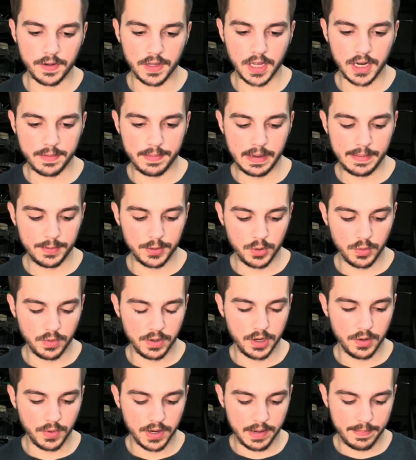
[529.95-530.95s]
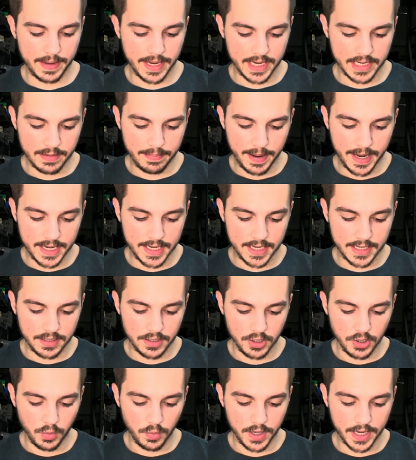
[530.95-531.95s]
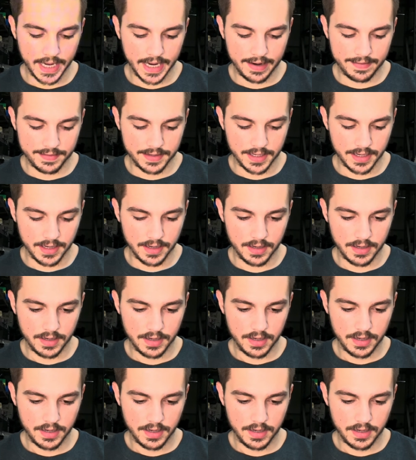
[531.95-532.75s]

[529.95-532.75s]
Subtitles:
A lot of people, you want to be independent. You don't want to have to,